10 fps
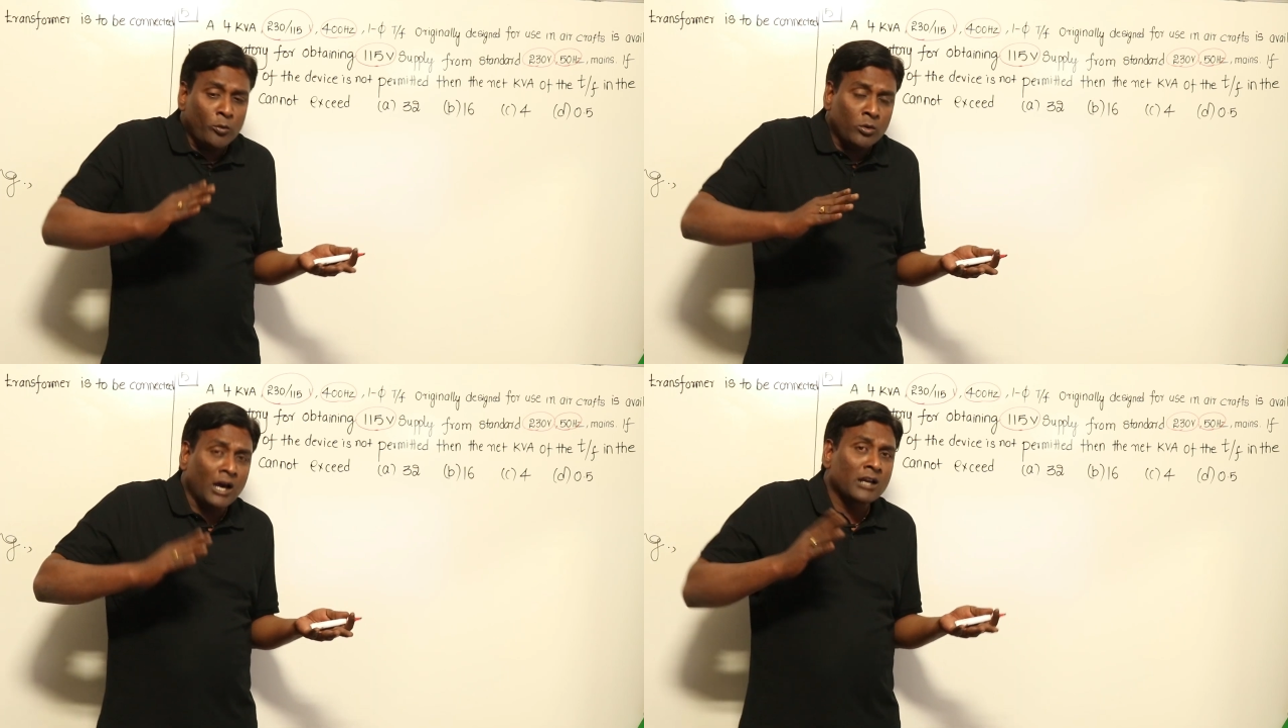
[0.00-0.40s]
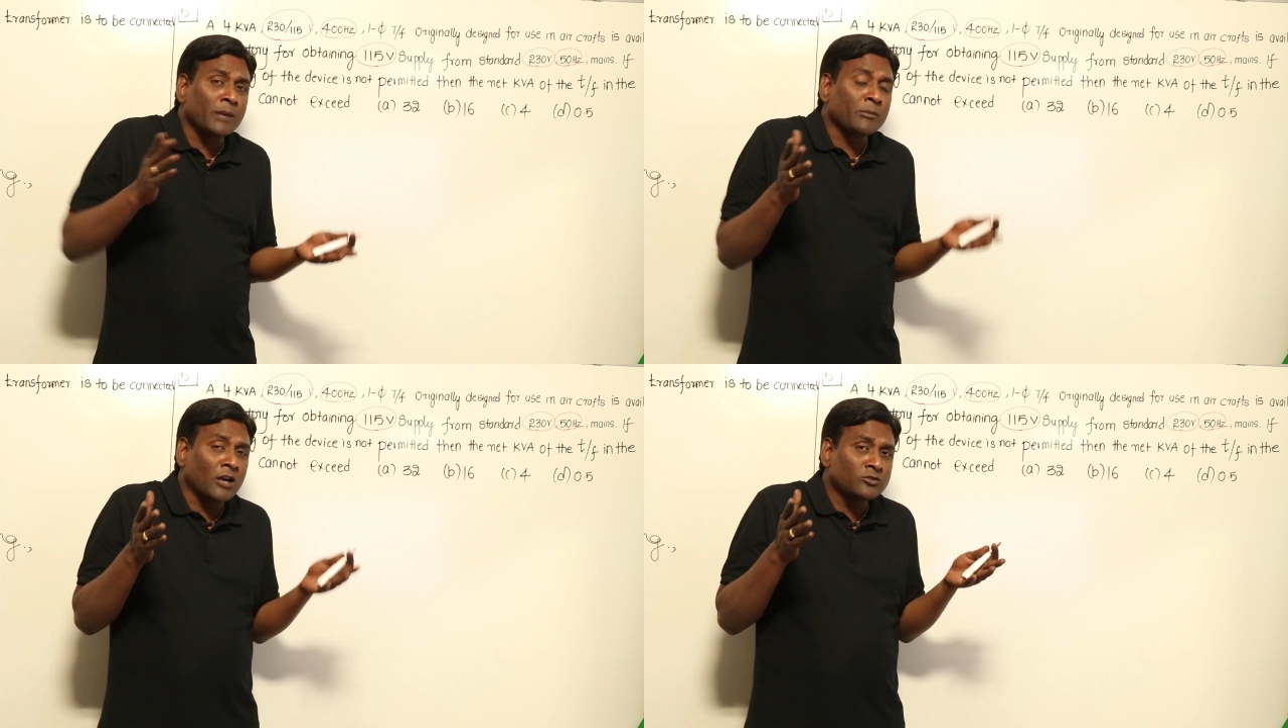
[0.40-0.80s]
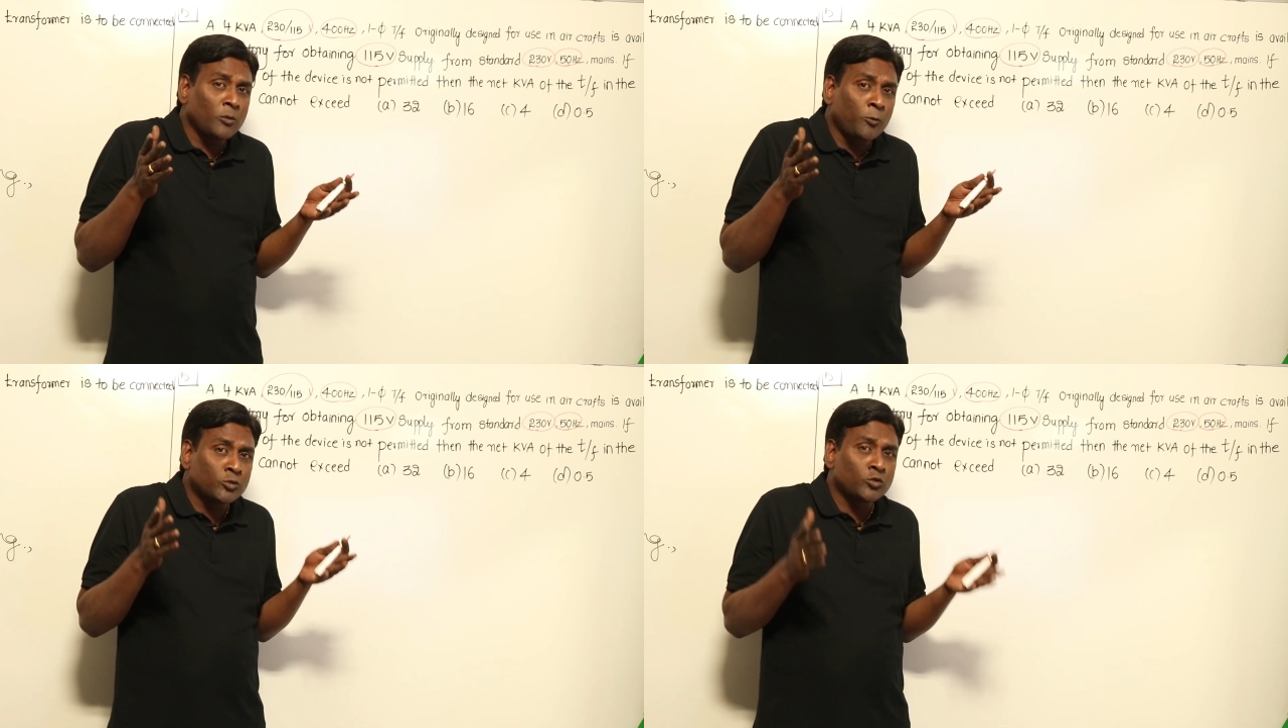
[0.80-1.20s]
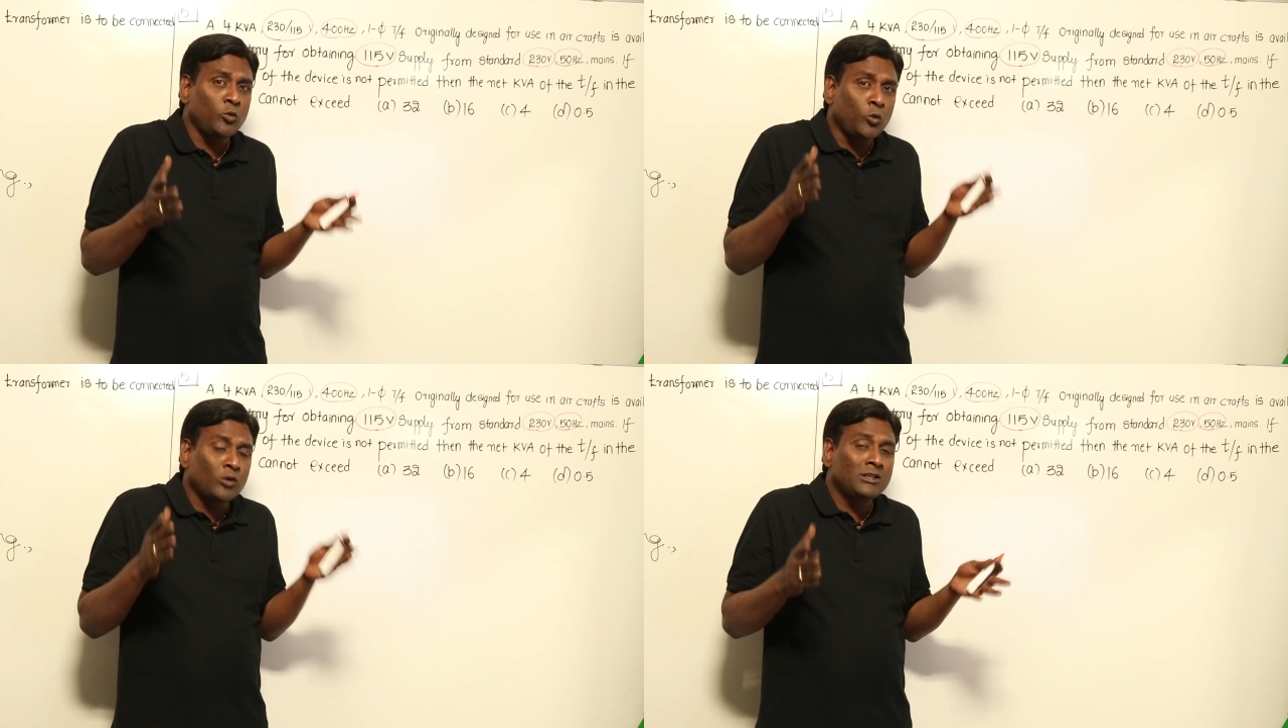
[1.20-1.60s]
or I'm not supposed to
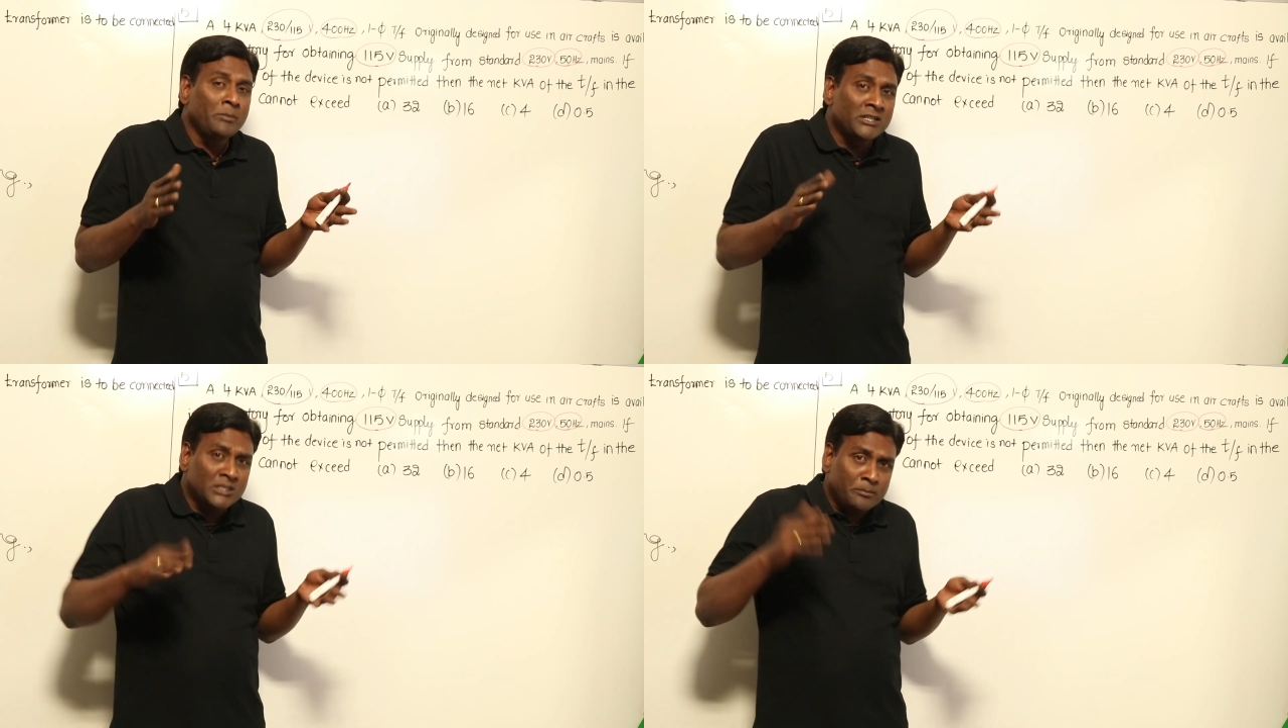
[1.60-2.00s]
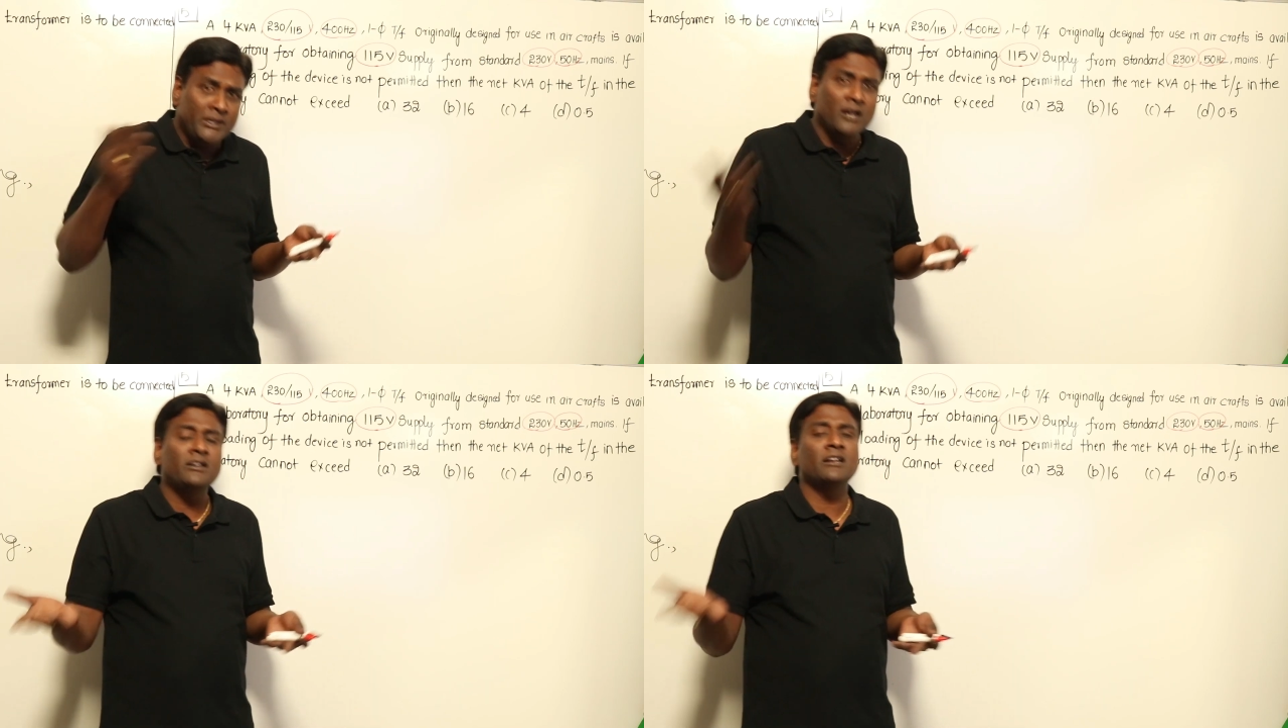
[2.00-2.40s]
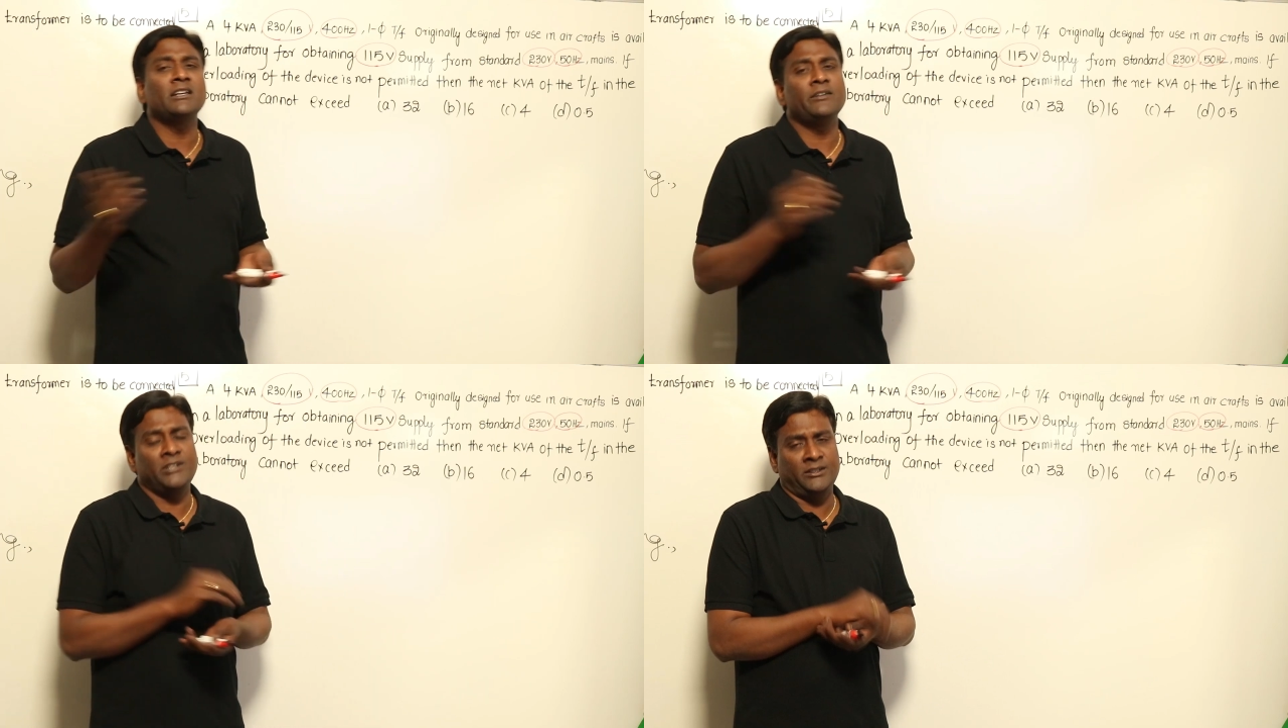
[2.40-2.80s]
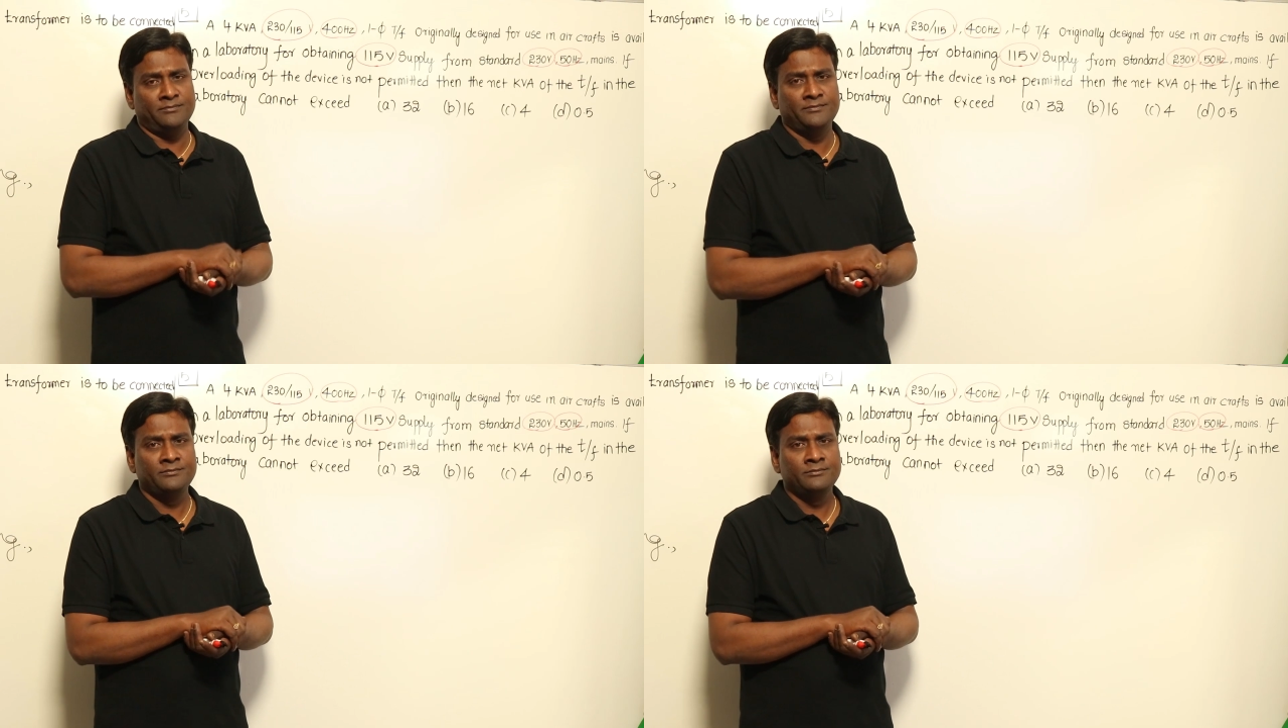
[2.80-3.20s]
load the machine beyond ten K V
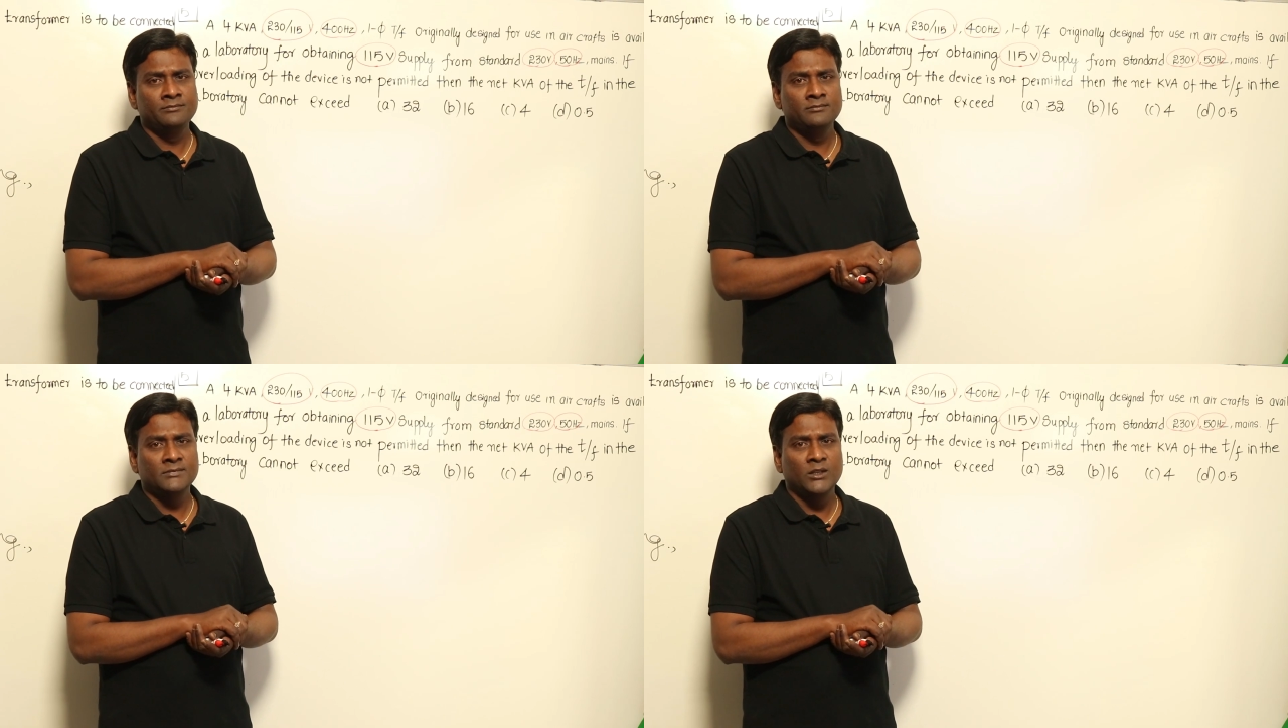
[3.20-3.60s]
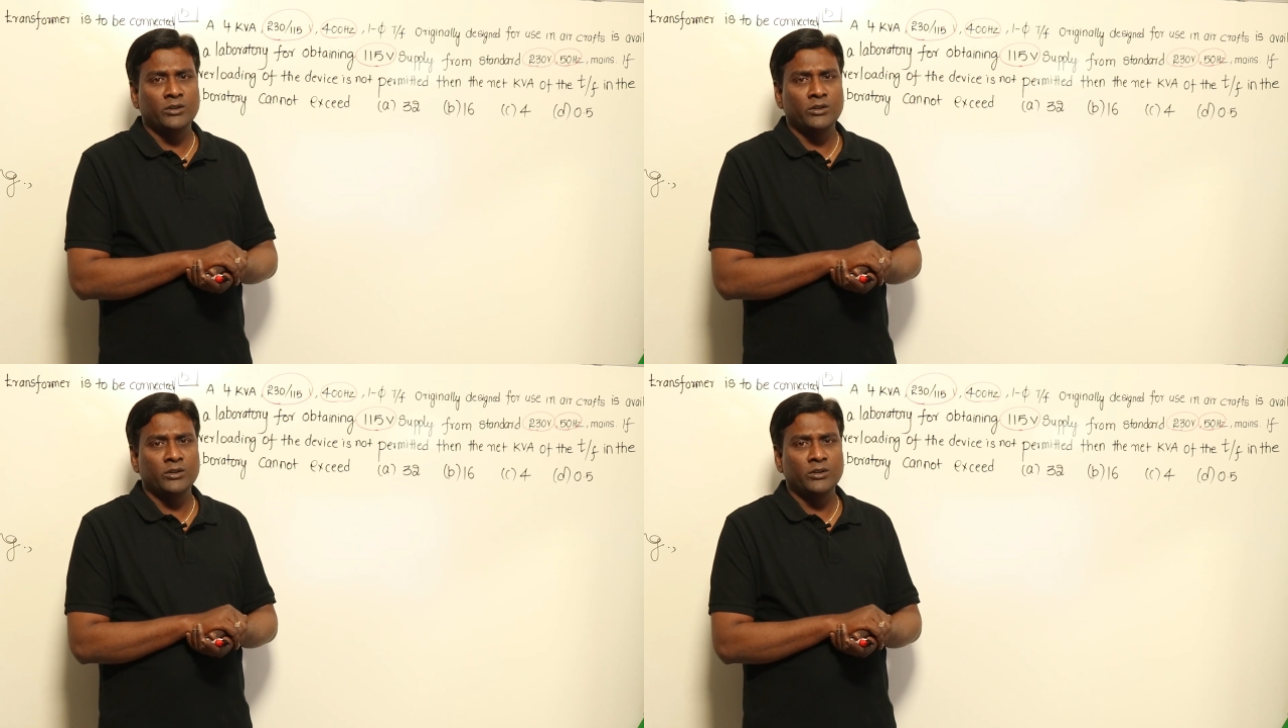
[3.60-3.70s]
A.